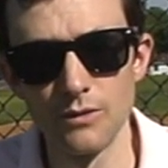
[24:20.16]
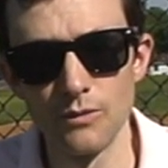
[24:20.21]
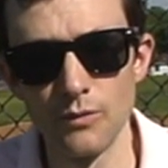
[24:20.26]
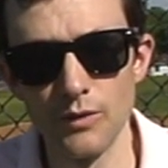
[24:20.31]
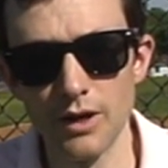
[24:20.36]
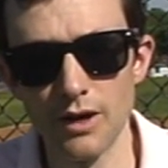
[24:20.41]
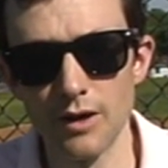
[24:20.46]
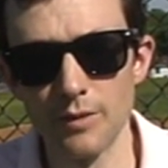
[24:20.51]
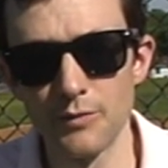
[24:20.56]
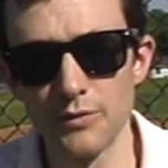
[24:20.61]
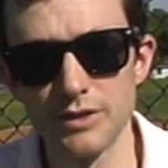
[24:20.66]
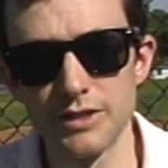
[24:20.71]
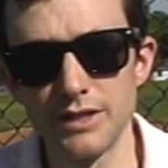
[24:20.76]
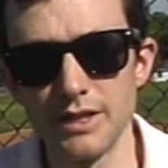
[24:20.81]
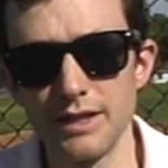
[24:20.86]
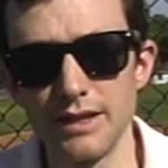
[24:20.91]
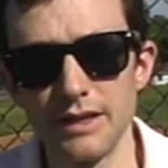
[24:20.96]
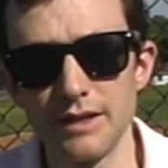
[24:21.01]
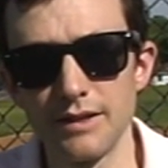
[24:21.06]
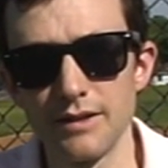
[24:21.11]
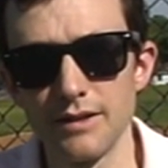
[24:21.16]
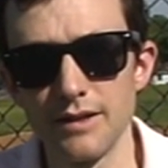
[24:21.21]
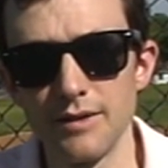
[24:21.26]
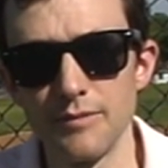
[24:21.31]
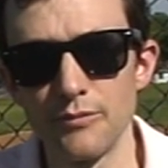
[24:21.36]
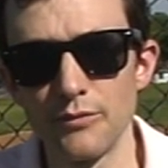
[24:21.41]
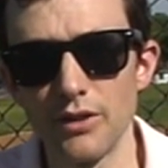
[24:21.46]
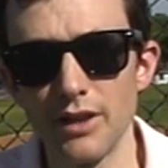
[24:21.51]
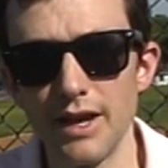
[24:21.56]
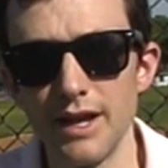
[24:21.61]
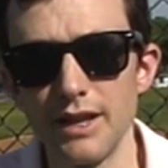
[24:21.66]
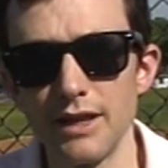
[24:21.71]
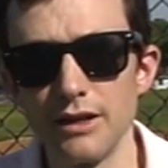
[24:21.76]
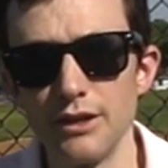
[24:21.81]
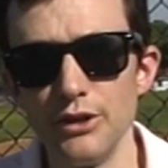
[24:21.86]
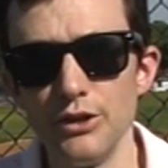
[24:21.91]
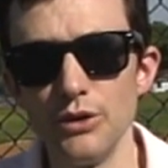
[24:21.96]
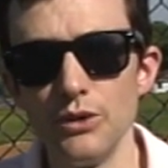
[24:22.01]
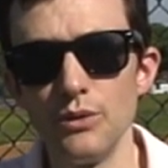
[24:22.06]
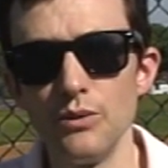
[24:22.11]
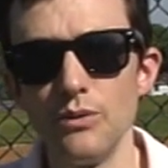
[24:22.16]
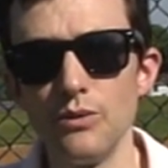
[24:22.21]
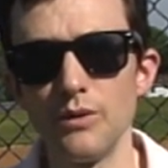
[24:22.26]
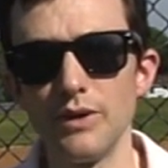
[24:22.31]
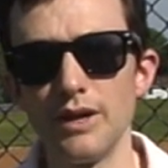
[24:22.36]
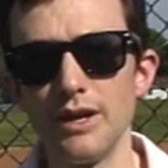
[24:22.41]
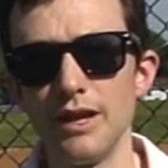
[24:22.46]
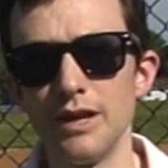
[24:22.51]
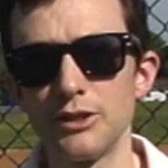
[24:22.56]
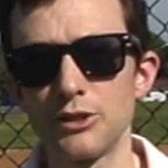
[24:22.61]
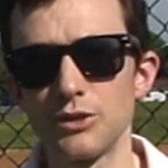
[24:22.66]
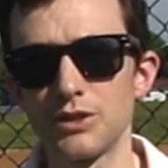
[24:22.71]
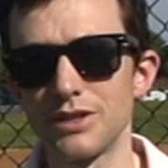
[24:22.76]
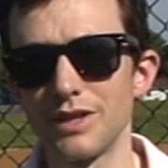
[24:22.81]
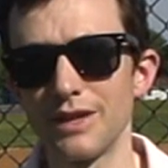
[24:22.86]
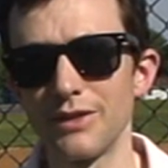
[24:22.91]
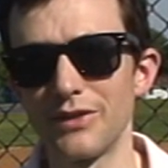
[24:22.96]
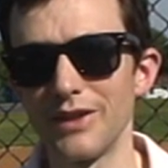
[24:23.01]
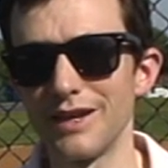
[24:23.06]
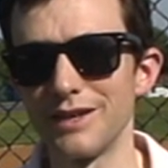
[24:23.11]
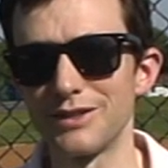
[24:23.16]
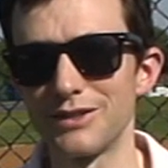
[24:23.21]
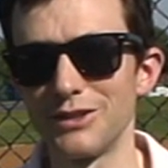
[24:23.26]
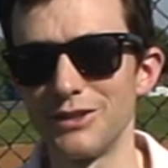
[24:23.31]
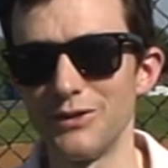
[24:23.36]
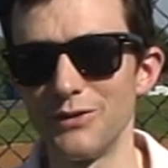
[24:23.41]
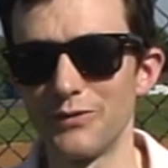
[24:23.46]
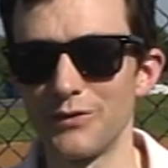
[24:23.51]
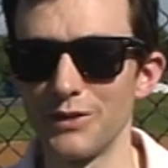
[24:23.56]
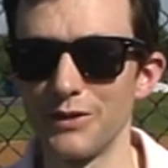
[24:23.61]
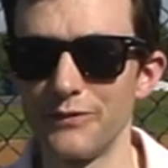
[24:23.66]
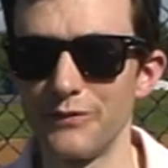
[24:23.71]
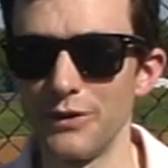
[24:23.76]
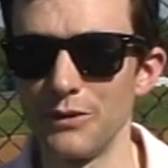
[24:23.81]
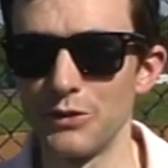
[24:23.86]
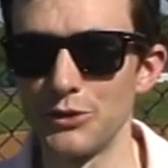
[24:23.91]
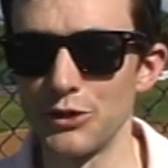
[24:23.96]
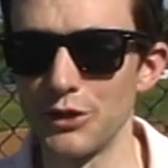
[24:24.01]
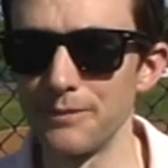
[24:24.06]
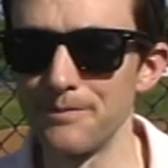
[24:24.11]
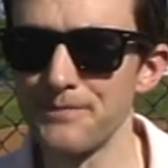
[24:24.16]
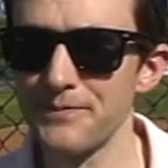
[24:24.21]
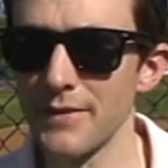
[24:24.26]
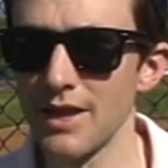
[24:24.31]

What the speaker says: We are proceeding, planning new, interesting things to do for the future.